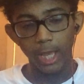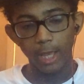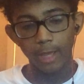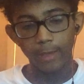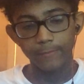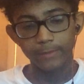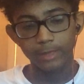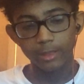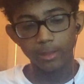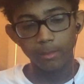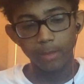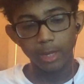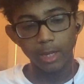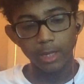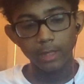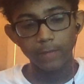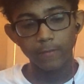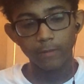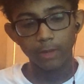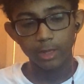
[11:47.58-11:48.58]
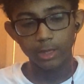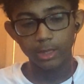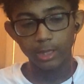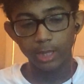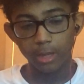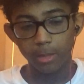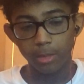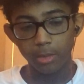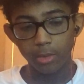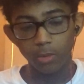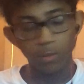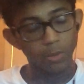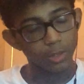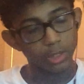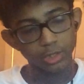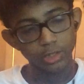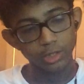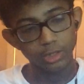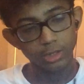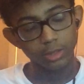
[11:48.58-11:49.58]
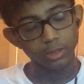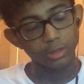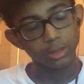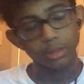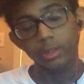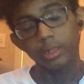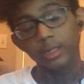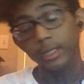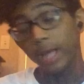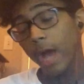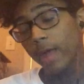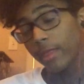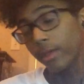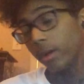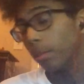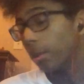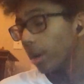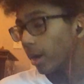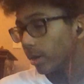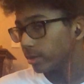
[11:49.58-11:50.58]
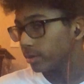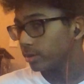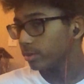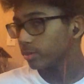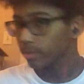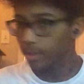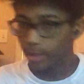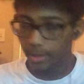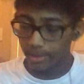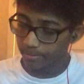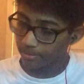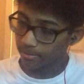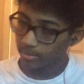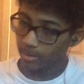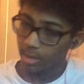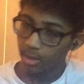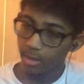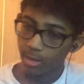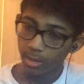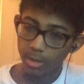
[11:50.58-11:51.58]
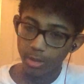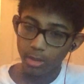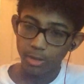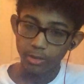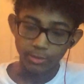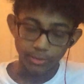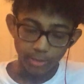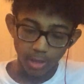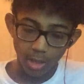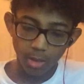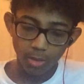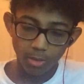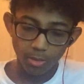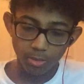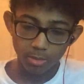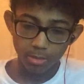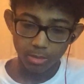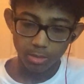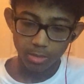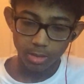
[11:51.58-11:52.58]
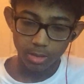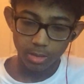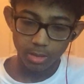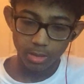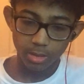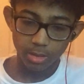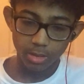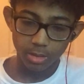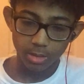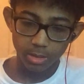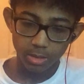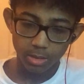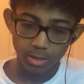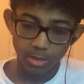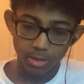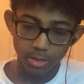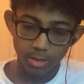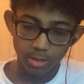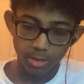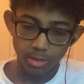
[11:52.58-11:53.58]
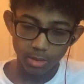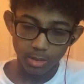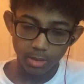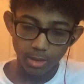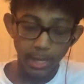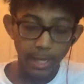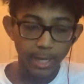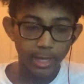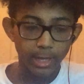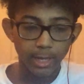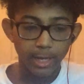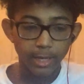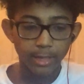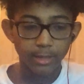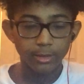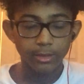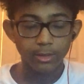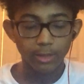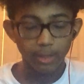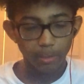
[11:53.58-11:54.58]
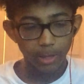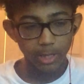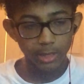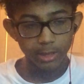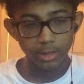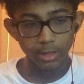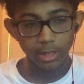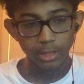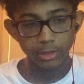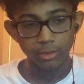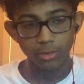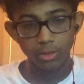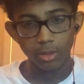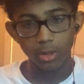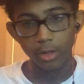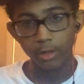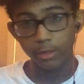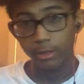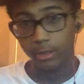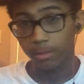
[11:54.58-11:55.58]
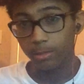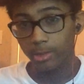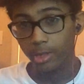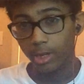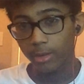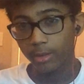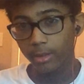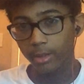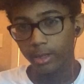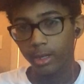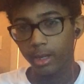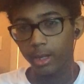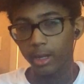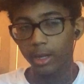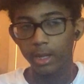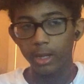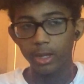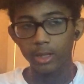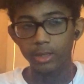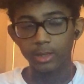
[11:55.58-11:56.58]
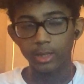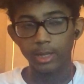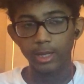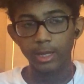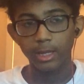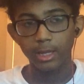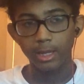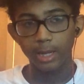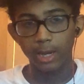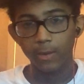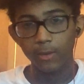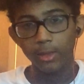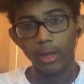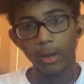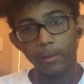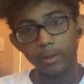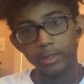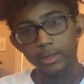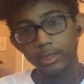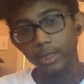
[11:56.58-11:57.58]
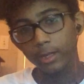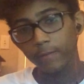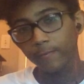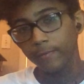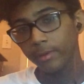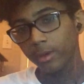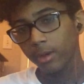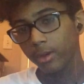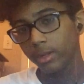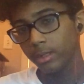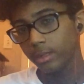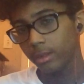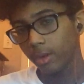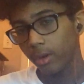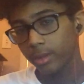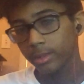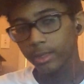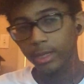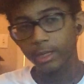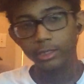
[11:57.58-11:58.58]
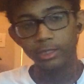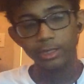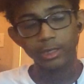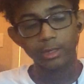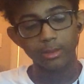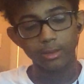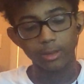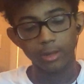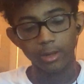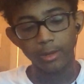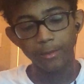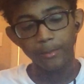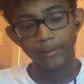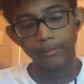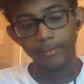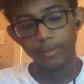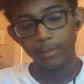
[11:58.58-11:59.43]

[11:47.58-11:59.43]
If somebody, for example, wish death upon you, right? Don't, and the person that you call your brother is hanging out with that person even though he knows that shit, right?